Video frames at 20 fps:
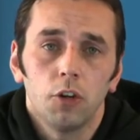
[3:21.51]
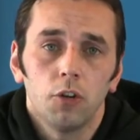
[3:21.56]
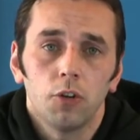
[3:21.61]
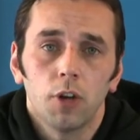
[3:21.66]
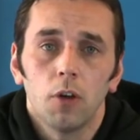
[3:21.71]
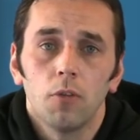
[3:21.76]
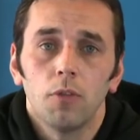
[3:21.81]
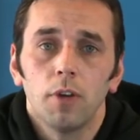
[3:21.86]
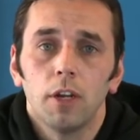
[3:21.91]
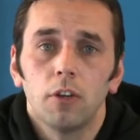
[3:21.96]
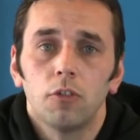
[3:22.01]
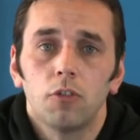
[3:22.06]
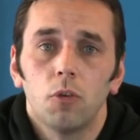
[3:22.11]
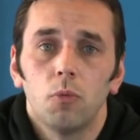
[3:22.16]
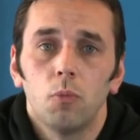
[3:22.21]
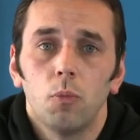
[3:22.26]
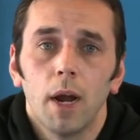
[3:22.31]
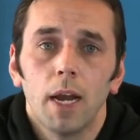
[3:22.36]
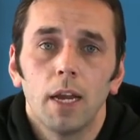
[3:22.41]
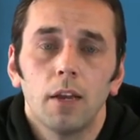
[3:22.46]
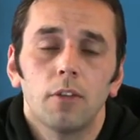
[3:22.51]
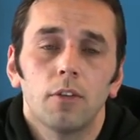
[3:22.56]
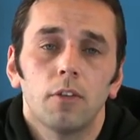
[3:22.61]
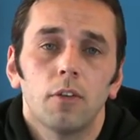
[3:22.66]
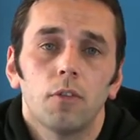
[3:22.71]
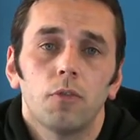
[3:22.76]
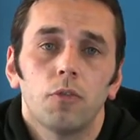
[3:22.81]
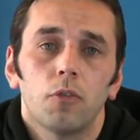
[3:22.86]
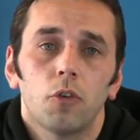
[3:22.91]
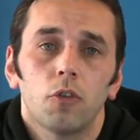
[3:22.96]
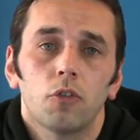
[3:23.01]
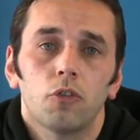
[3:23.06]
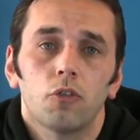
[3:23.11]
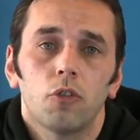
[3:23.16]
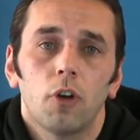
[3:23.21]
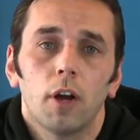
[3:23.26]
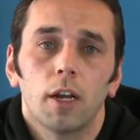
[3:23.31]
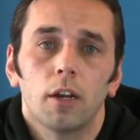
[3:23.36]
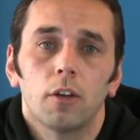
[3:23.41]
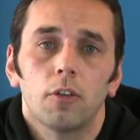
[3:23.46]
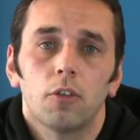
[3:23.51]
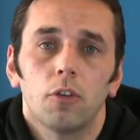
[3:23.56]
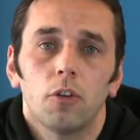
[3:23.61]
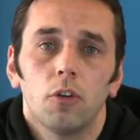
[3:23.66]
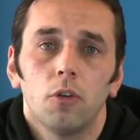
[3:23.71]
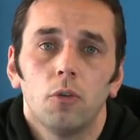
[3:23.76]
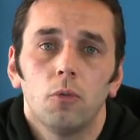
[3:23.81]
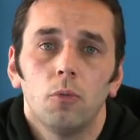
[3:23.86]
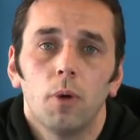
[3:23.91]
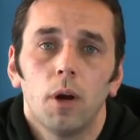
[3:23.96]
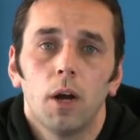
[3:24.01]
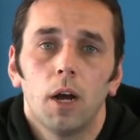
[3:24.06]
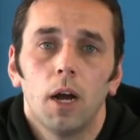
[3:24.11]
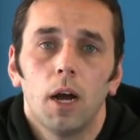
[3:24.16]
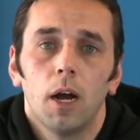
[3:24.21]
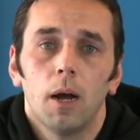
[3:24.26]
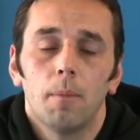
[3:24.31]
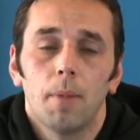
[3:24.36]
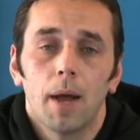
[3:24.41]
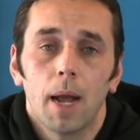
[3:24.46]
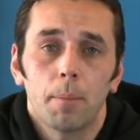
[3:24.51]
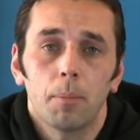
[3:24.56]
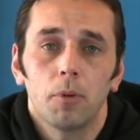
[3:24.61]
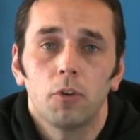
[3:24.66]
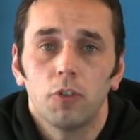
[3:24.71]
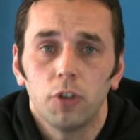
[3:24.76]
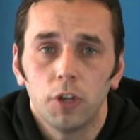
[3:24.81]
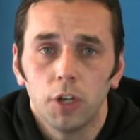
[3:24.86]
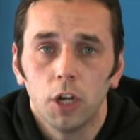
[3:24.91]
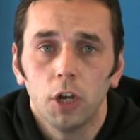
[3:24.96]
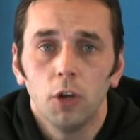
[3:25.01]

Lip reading: You don't need to wait for a strike to happen to you.